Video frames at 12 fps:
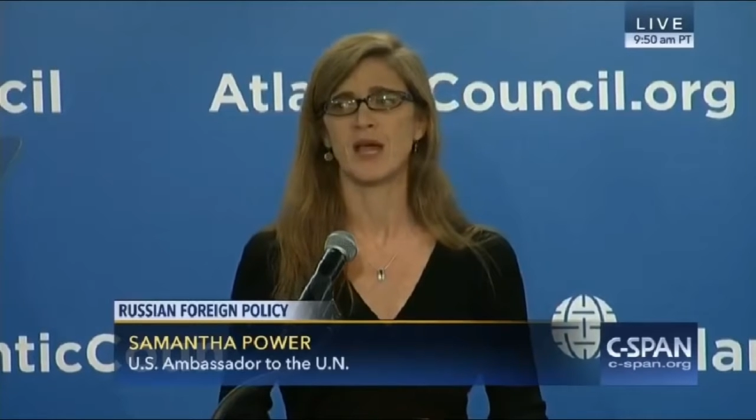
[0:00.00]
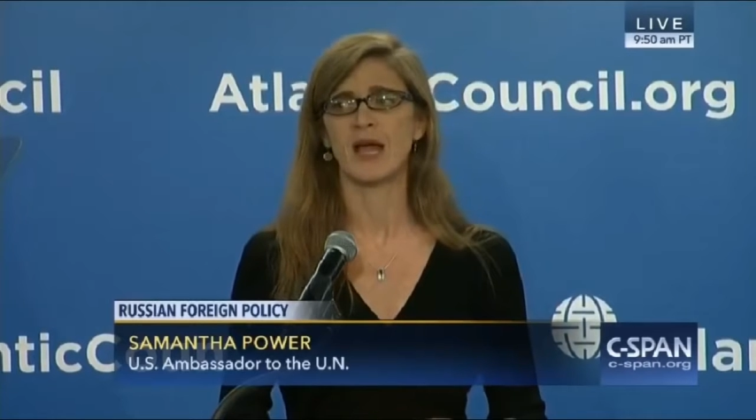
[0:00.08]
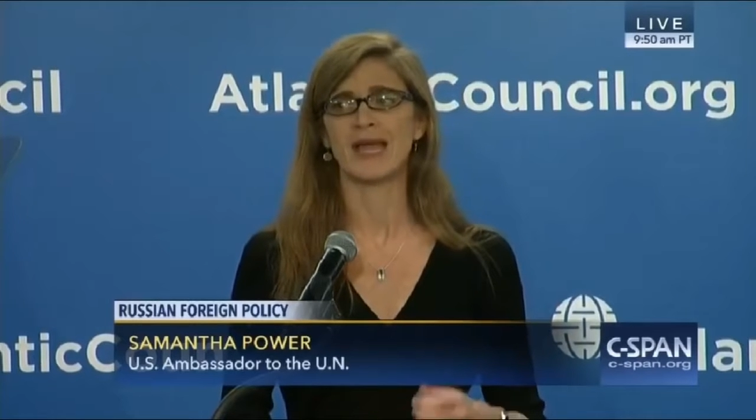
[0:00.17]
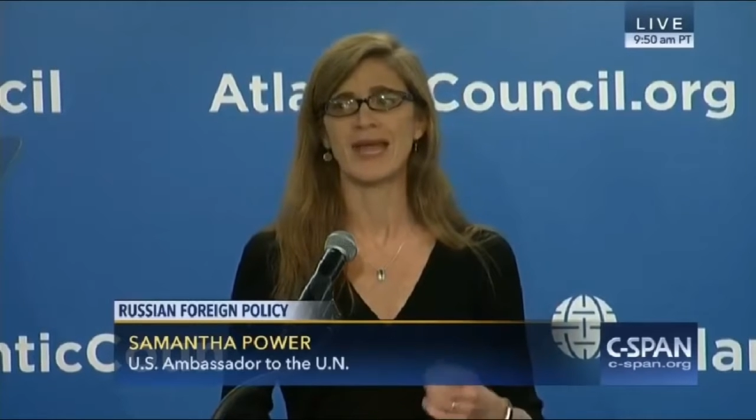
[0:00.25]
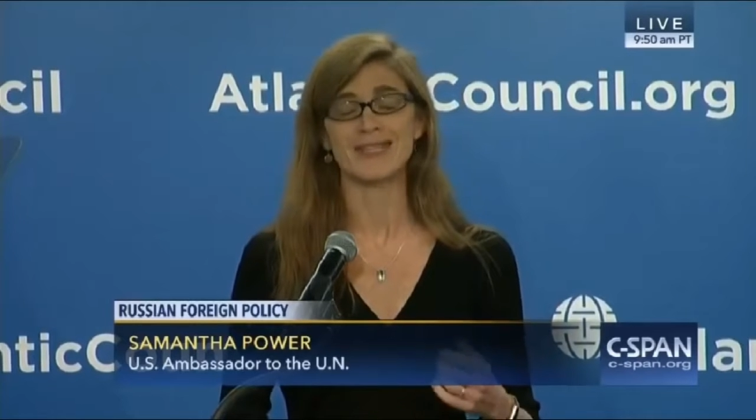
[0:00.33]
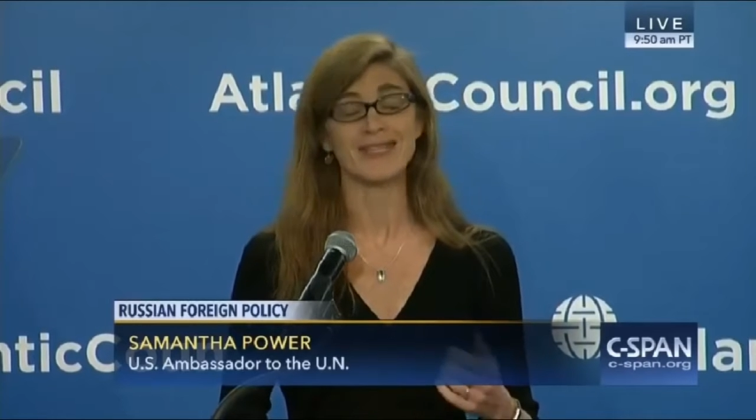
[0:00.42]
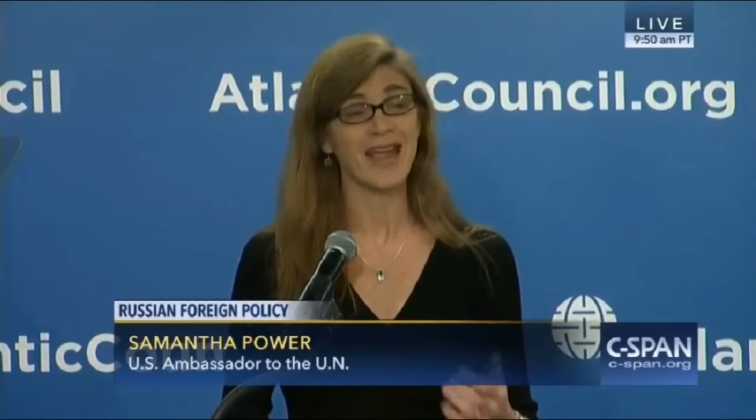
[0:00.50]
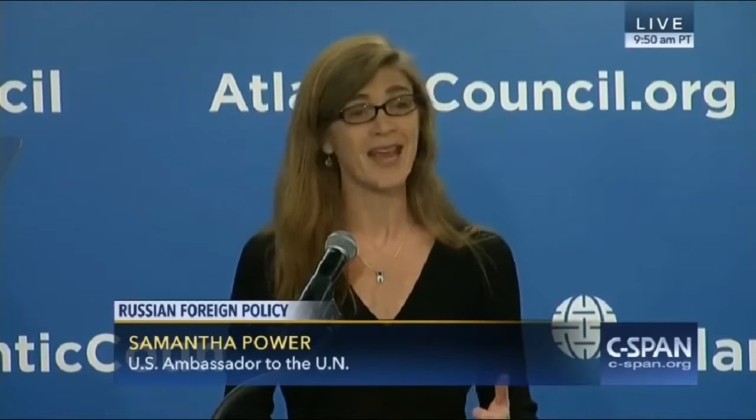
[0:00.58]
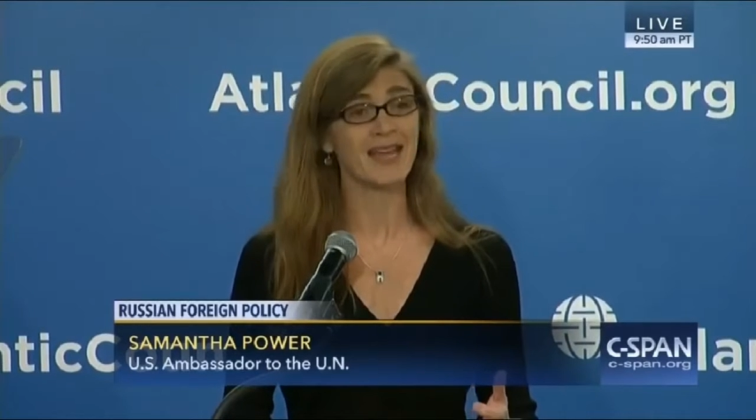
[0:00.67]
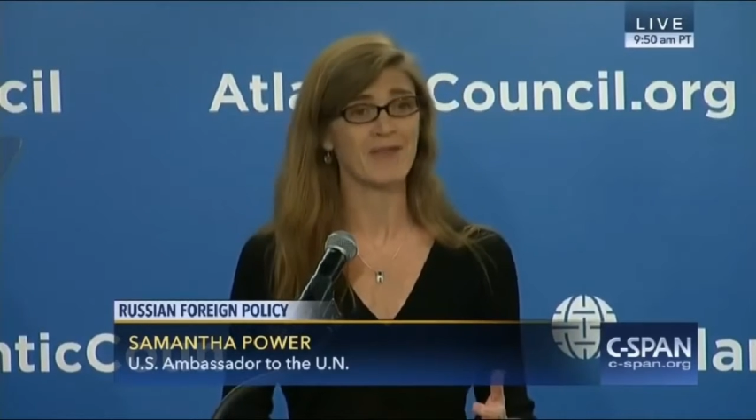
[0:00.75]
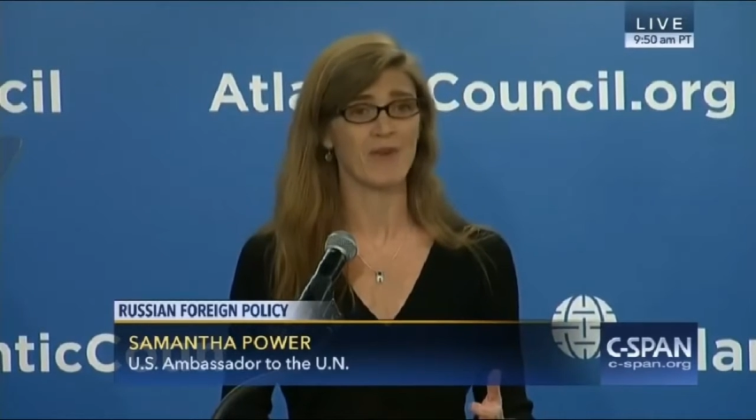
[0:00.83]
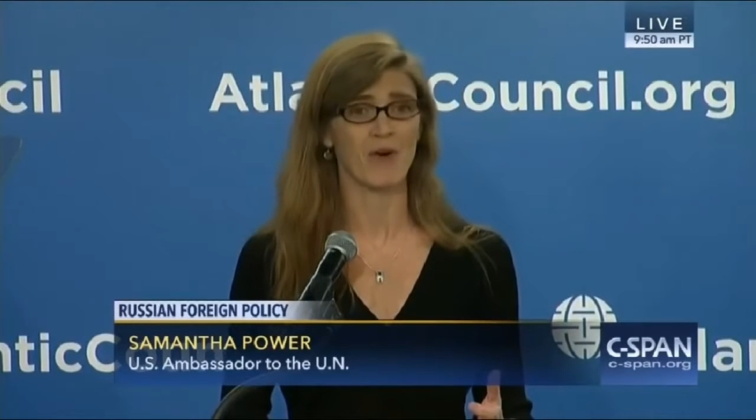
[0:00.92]
against
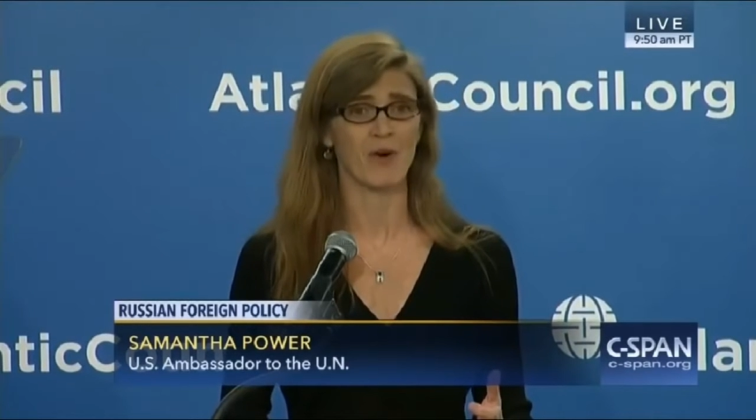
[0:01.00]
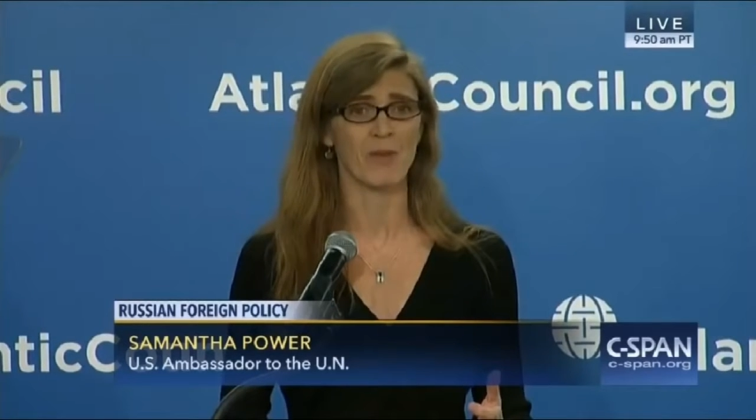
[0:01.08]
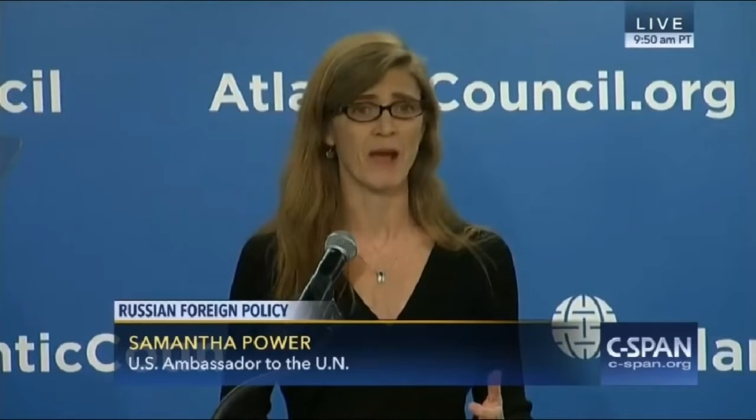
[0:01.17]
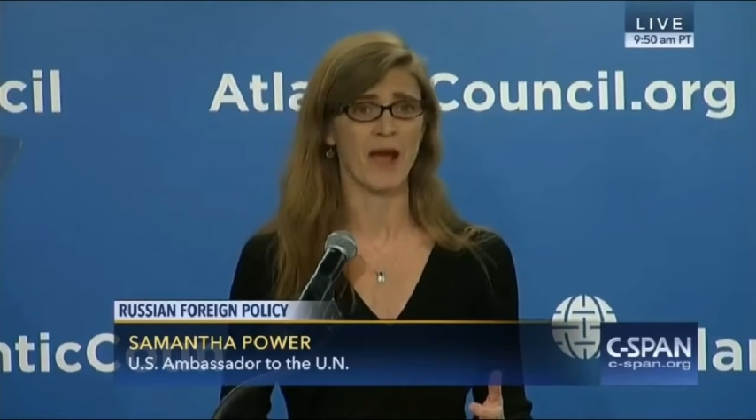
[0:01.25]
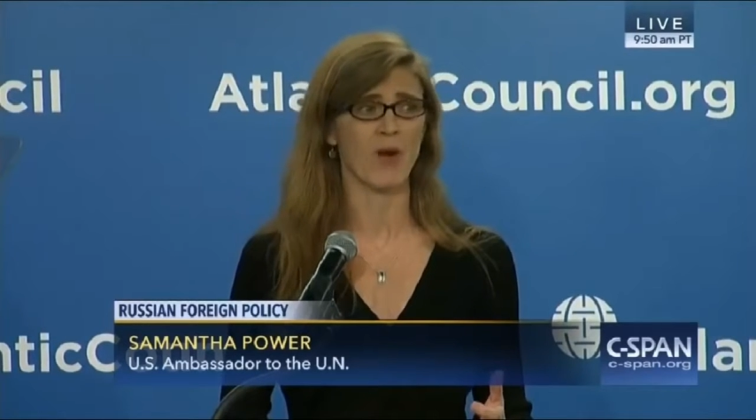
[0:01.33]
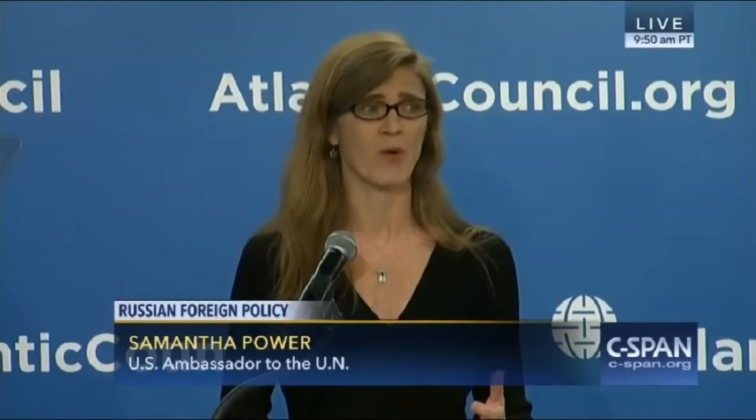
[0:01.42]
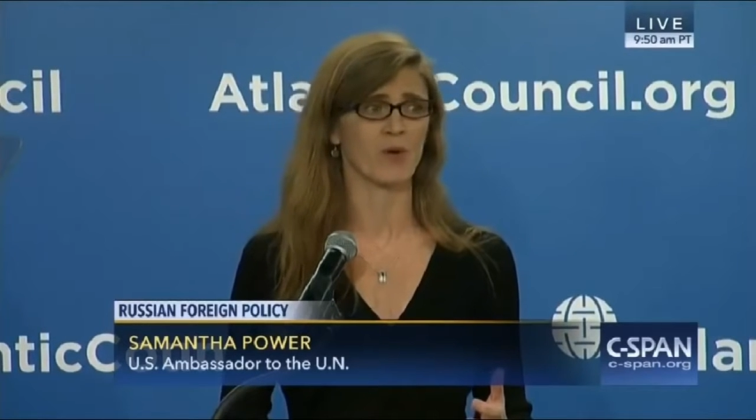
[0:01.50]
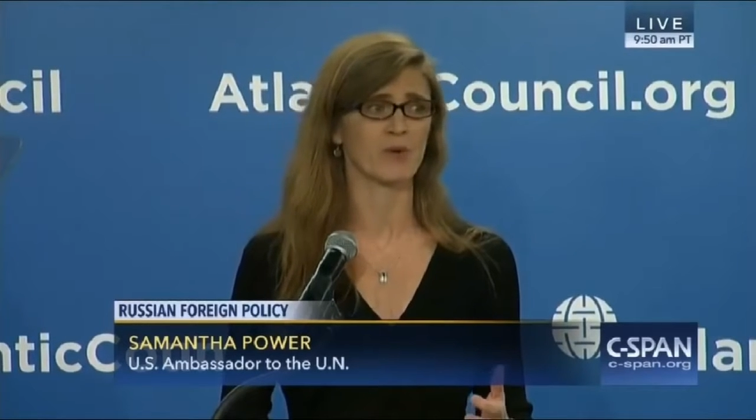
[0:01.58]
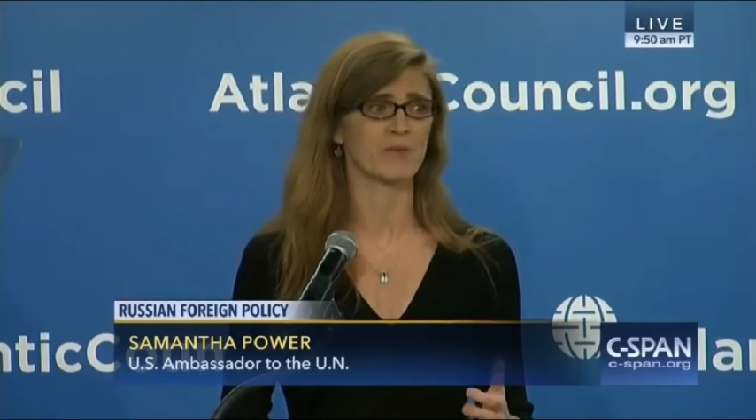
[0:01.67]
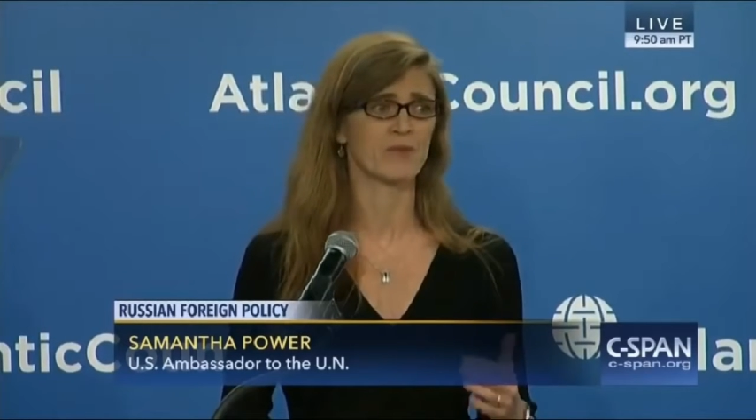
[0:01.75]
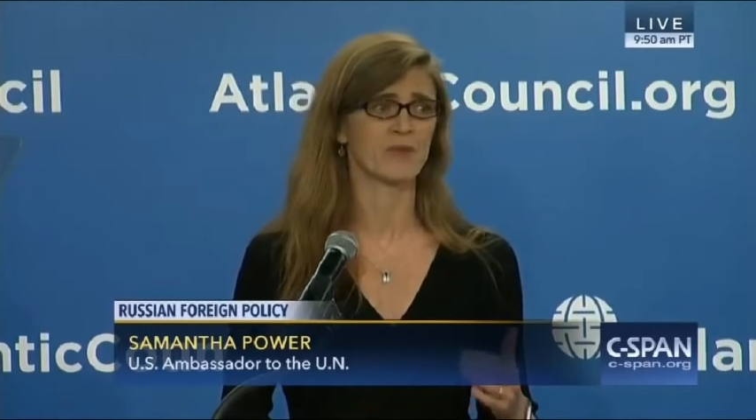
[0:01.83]
any foreign power